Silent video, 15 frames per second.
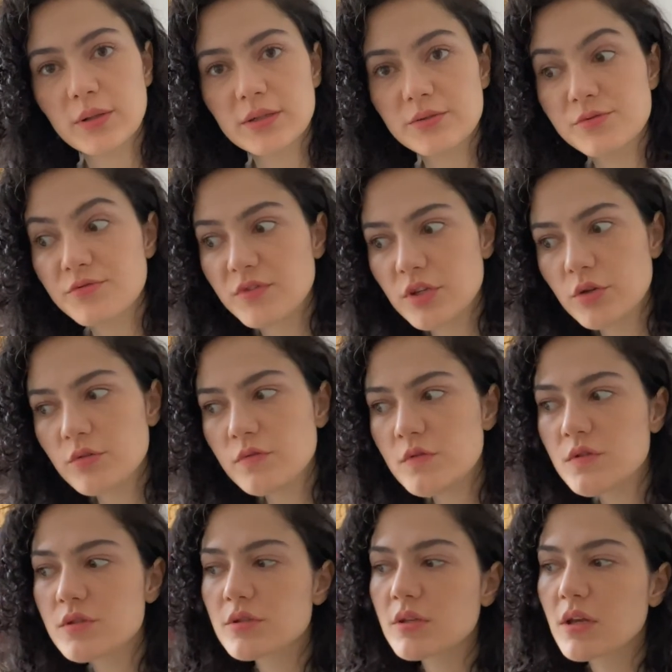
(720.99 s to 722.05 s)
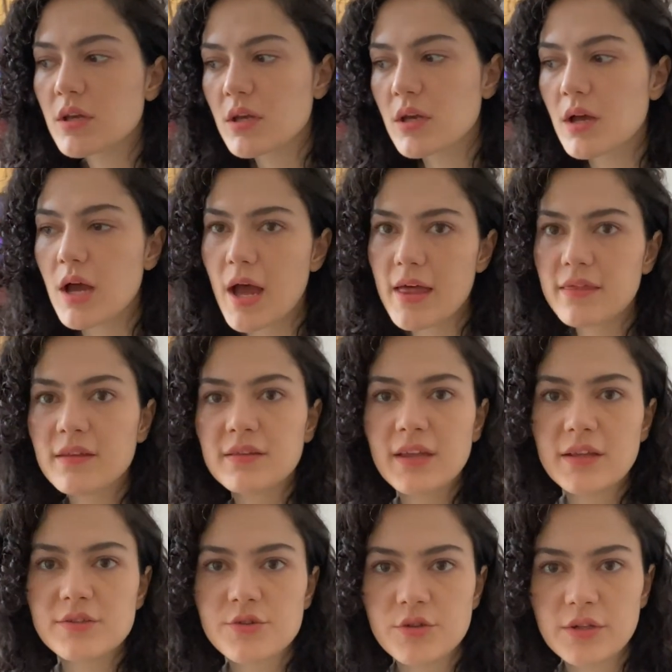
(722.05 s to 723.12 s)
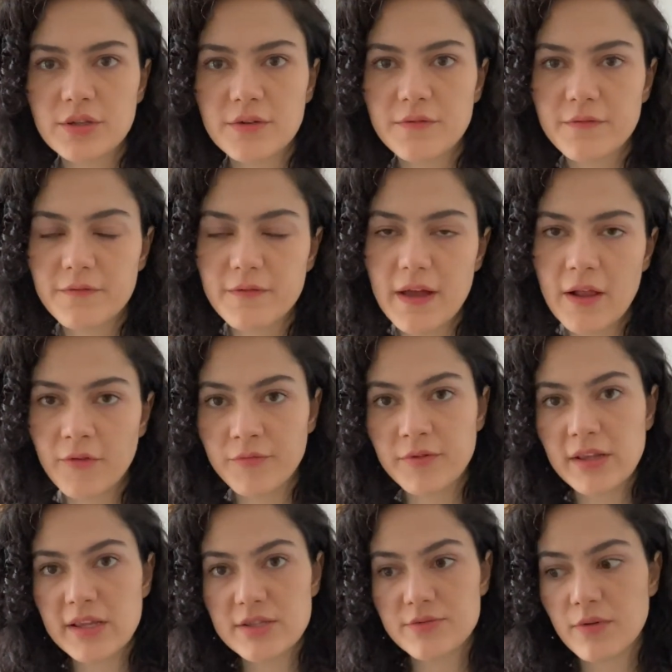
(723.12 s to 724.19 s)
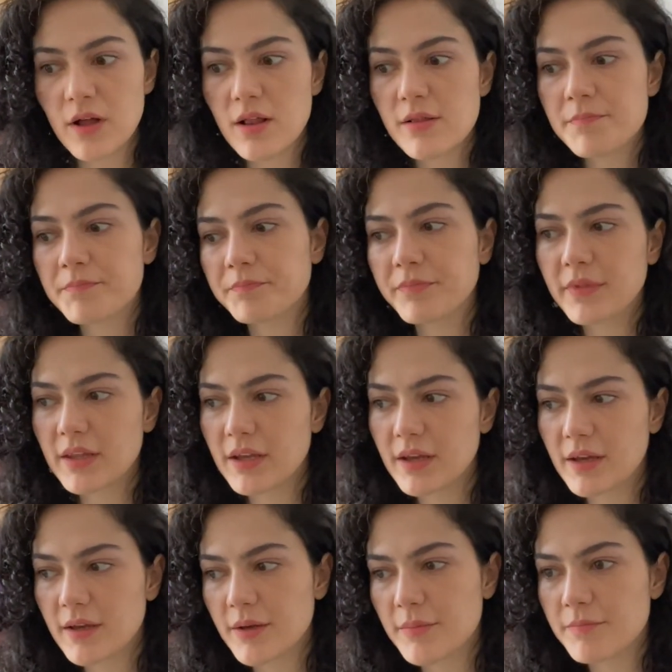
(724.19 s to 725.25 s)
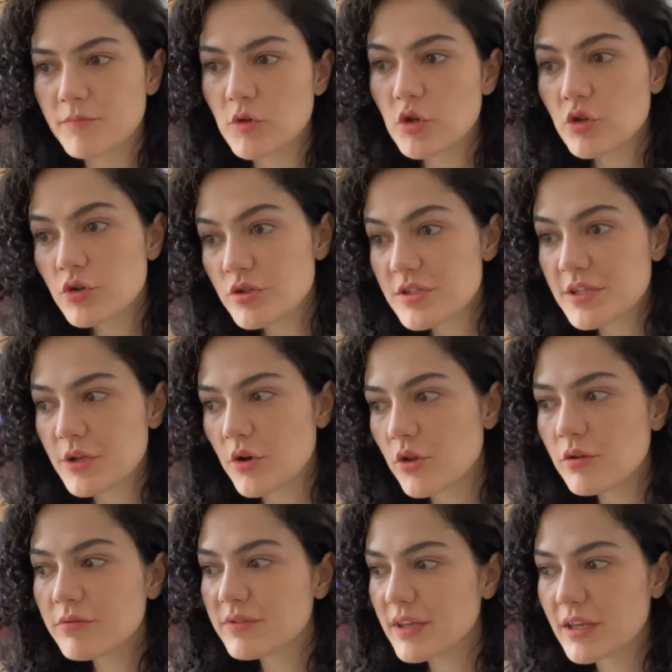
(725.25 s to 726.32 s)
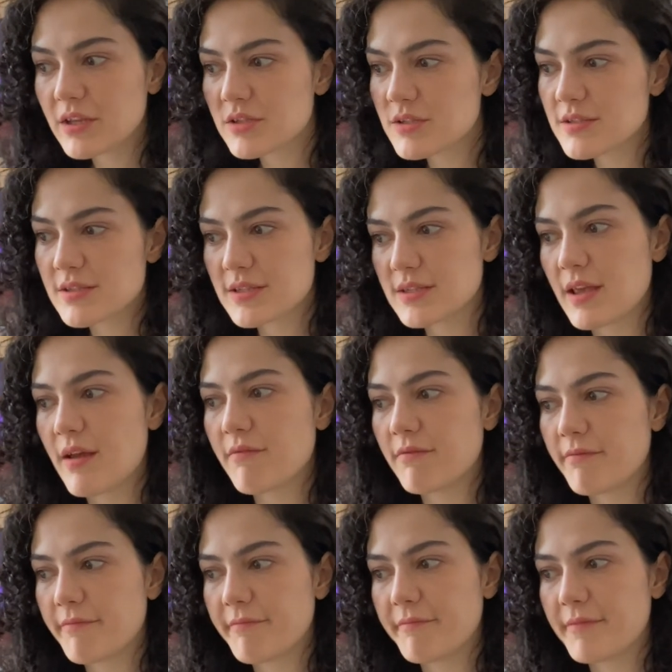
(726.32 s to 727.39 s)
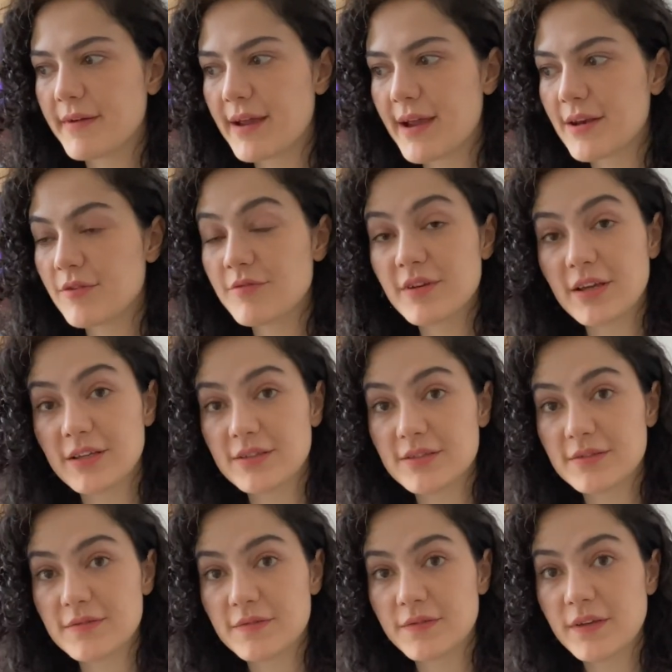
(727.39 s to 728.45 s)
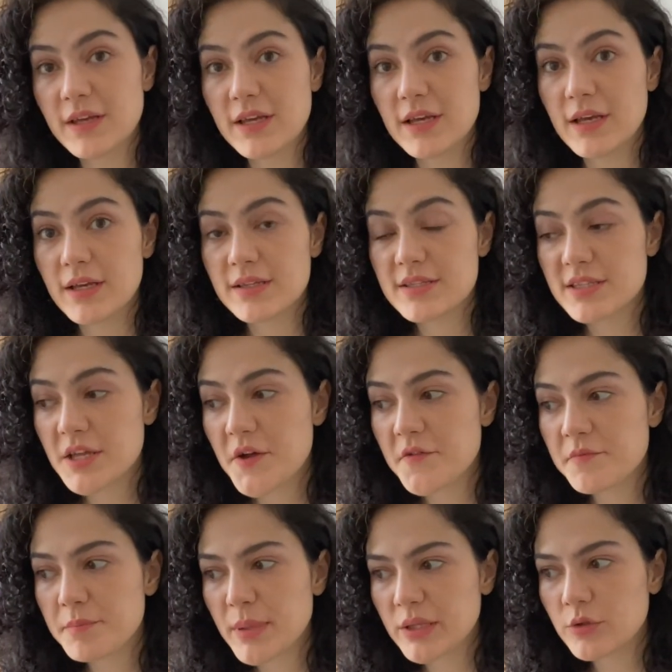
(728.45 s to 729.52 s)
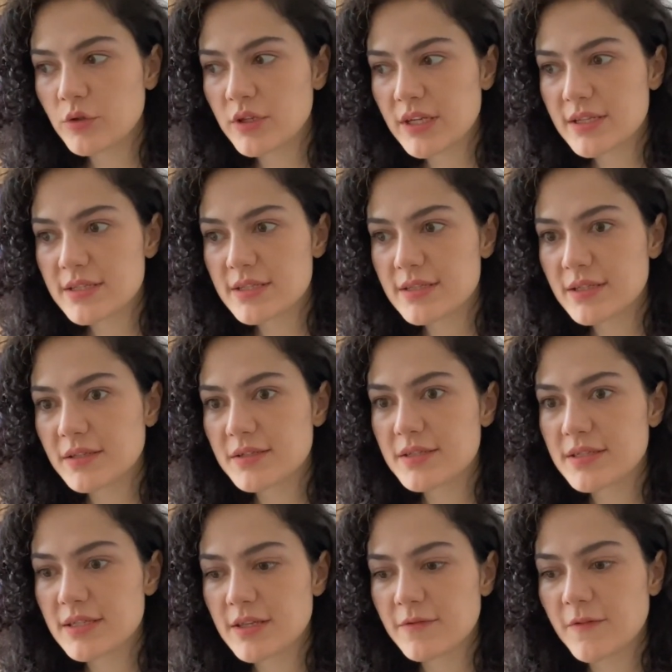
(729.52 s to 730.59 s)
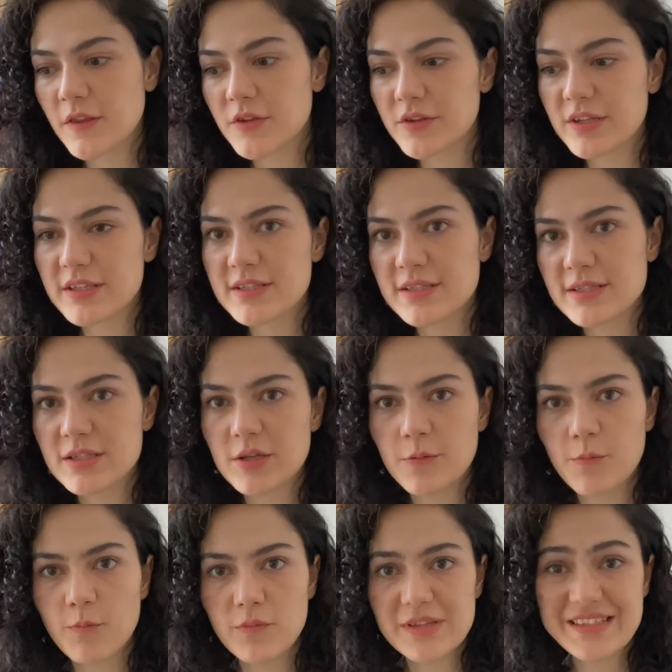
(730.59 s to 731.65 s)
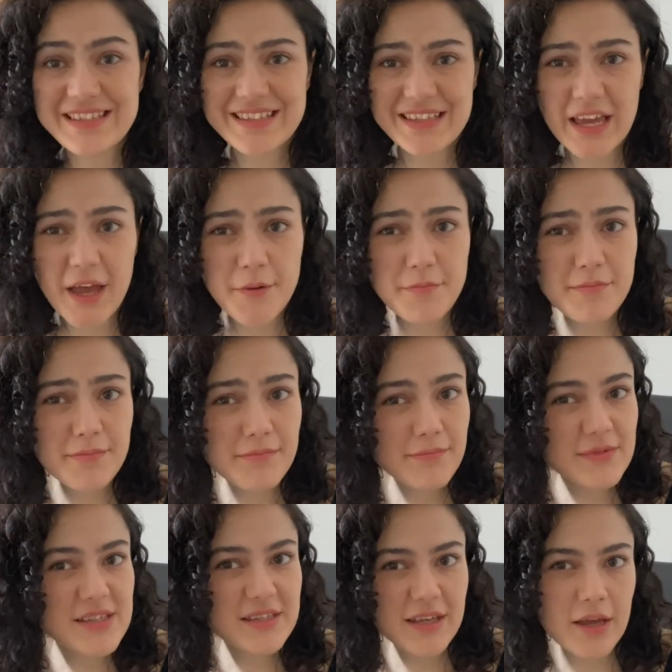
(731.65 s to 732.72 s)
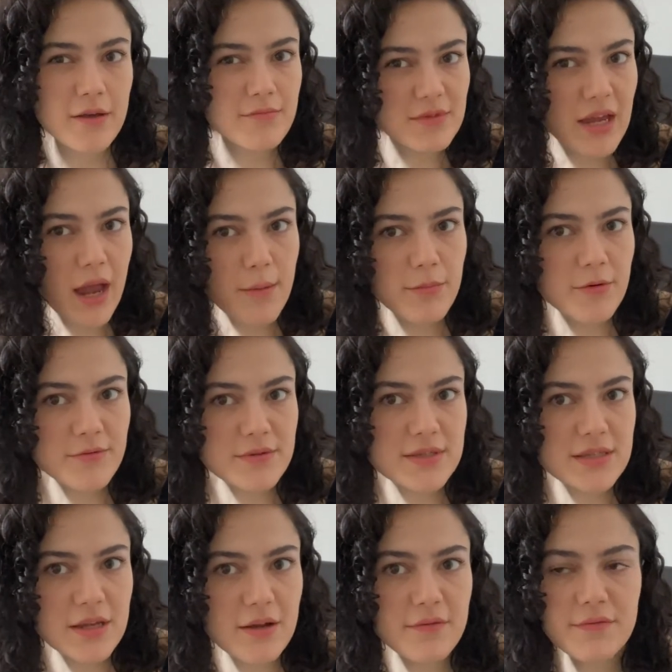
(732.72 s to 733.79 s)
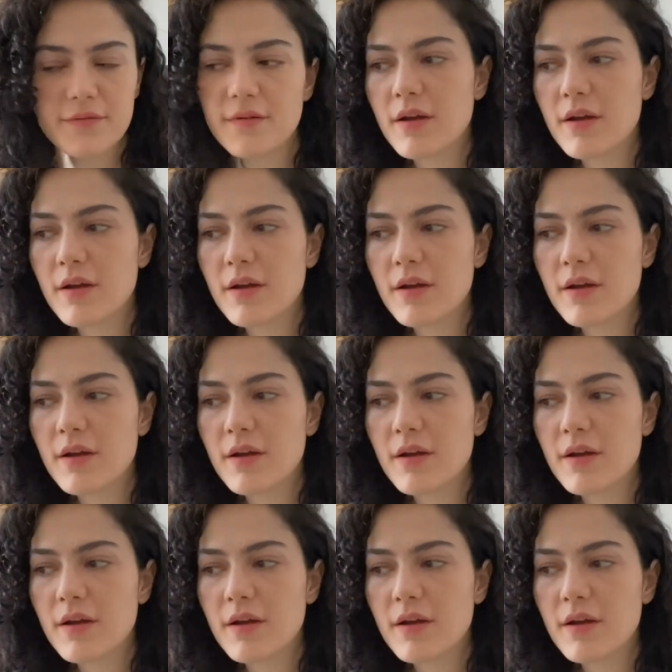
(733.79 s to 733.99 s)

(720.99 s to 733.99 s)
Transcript: reviews. I think that's a lot of helpful as well. Usually all of the agencies have kind of negative stuff, but you can still see whether it's scam type of stuff